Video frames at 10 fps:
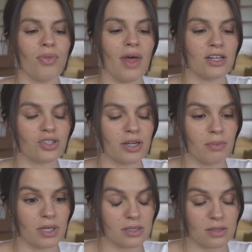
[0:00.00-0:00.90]
that dream
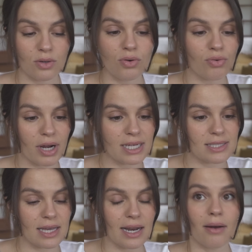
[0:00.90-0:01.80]
was
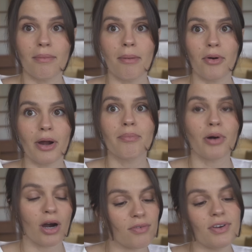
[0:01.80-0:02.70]
crazy. And I remember it
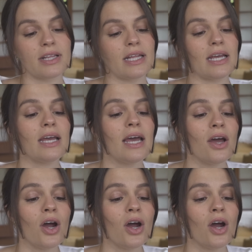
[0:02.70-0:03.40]
perfectly.